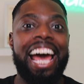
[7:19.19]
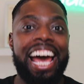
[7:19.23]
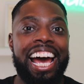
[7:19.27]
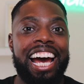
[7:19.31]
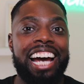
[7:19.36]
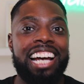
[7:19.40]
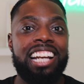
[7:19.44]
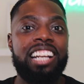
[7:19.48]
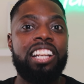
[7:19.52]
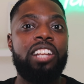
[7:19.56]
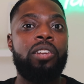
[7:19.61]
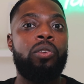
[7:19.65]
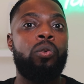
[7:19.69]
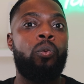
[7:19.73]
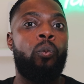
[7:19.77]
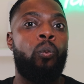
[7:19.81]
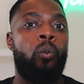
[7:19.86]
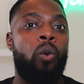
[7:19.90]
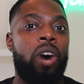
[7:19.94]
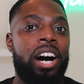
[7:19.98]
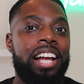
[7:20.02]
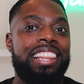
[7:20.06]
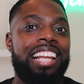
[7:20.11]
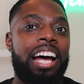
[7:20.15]
and
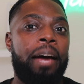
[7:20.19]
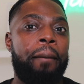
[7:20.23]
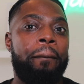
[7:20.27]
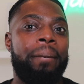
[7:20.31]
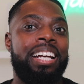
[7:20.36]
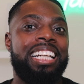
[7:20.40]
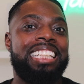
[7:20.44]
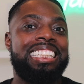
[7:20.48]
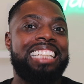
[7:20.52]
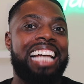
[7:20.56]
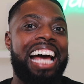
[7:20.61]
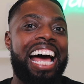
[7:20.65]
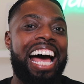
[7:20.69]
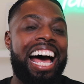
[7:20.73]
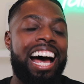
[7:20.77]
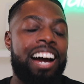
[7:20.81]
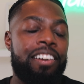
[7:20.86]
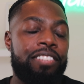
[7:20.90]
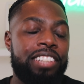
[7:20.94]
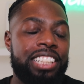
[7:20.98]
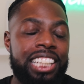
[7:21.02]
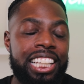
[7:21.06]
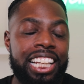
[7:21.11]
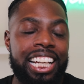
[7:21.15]
one that makes
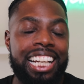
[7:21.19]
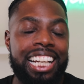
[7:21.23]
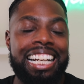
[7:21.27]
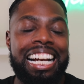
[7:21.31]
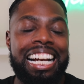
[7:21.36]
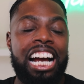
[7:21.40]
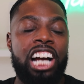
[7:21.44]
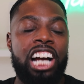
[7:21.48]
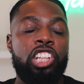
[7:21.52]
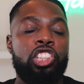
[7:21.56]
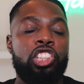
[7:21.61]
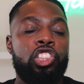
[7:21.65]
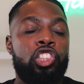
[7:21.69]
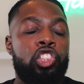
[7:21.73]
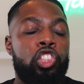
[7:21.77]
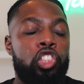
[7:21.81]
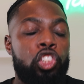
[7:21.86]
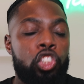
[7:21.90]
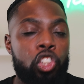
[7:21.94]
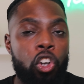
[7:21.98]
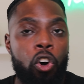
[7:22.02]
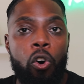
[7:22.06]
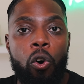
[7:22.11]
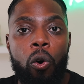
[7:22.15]
everything
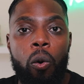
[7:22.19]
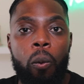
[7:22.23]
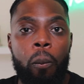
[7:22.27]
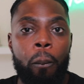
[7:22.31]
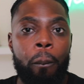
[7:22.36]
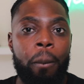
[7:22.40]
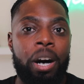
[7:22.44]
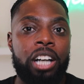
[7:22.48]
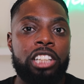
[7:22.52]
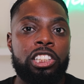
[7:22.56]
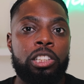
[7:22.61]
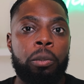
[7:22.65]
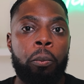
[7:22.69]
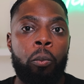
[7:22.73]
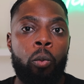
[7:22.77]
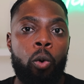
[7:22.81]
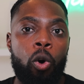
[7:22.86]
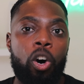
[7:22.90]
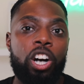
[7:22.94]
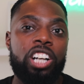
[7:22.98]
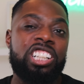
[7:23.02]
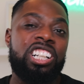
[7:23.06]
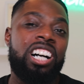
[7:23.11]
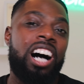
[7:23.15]
so much
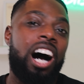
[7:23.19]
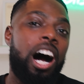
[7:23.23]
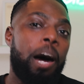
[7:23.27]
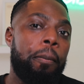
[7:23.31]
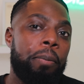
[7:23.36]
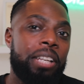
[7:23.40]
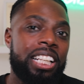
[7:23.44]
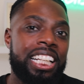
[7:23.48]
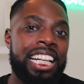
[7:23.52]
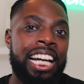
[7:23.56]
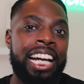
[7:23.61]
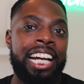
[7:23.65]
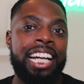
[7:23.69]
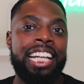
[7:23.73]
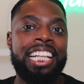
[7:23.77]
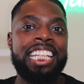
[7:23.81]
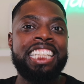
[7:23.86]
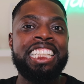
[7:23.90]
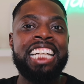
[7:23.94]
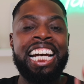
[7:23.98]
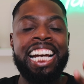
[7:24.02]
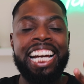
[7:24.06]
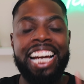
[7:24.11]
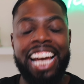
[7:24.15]
more
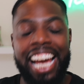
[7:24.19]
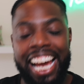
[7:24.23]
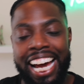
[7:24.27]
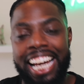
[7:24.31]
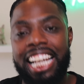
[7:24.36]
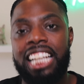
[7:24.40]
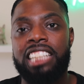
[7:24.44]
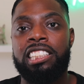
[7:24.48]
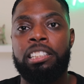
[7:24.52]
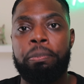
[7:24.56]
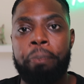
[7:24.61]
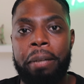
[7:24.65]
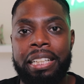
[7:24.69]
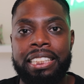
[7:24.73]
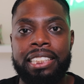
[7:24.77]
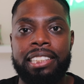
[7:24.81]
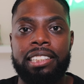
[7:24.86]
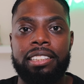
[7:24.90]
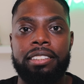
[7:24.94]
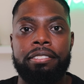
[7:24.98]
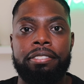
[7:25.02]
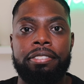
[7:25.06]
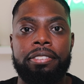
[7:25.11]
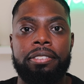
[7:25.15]
complicated and expensive.